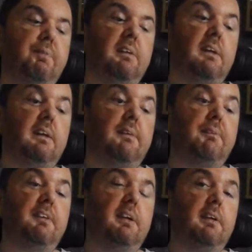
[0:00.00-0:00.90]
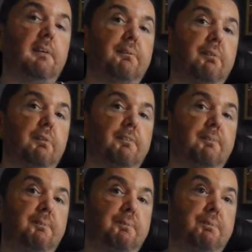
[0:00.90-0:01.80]
limiting the number of
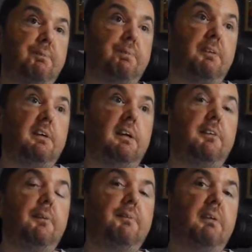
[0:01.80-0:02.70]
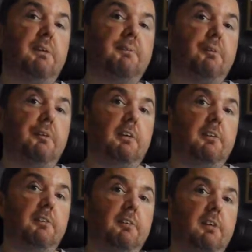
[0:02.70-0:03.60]
potato-based
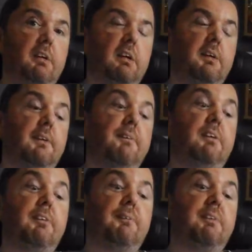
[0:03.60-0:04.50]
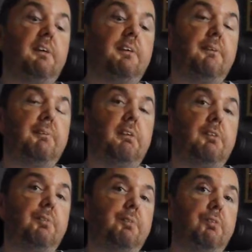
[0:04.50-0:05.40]
products. They make some potato-based
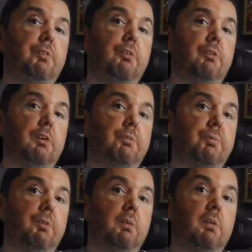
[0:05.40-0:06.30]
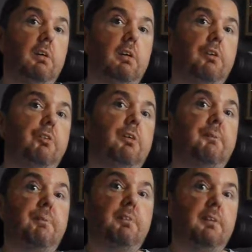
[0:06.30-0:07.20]
crisps or
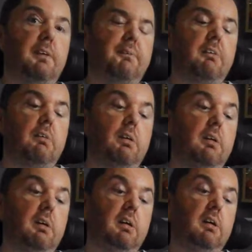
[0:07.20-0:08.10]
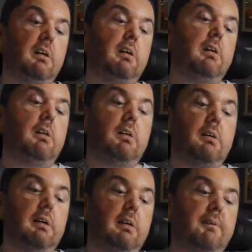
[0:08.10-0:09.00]
chips in America
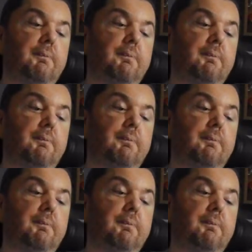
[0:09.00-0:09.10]
are